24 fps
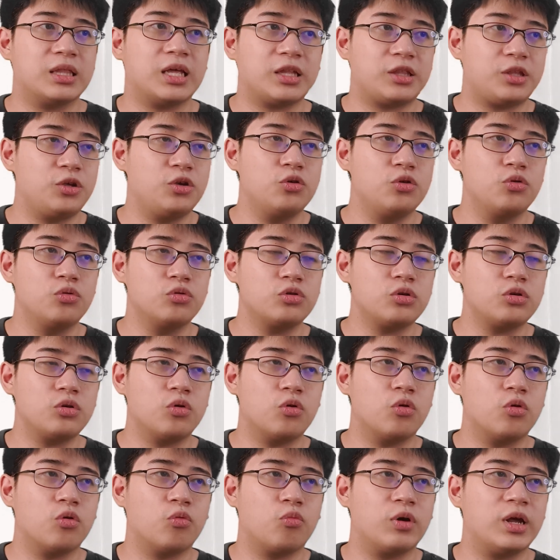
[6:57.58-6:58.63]
that you
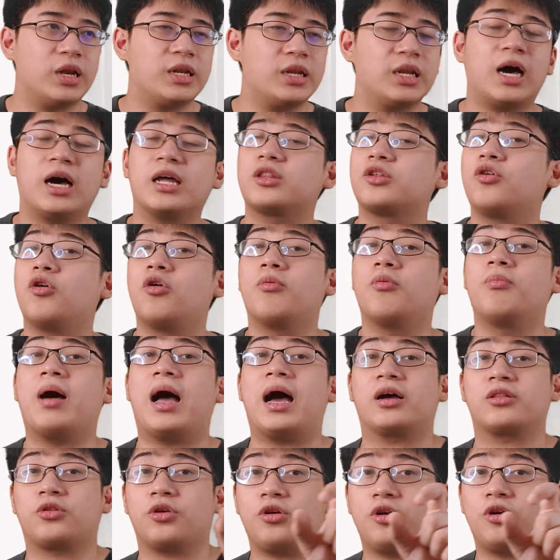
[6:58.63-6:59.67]
will not go
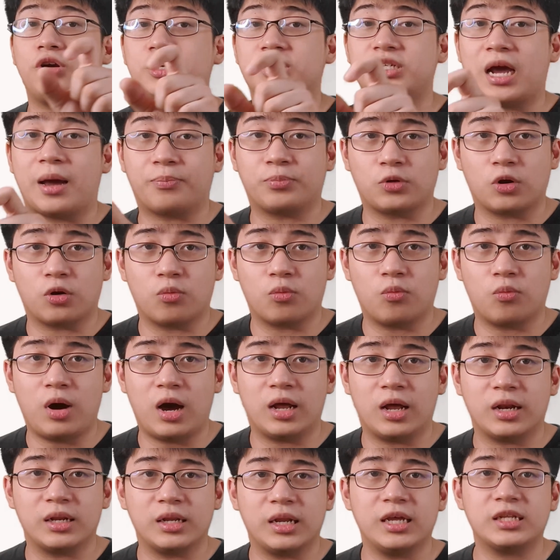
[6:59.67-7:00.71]
back to your chapter
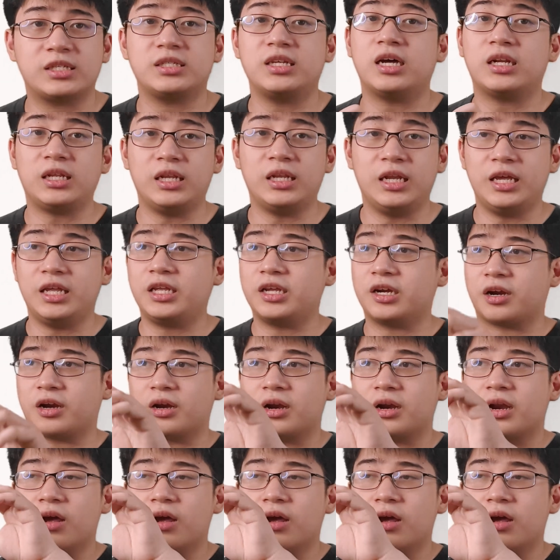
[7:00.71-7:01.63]
1. It's not linear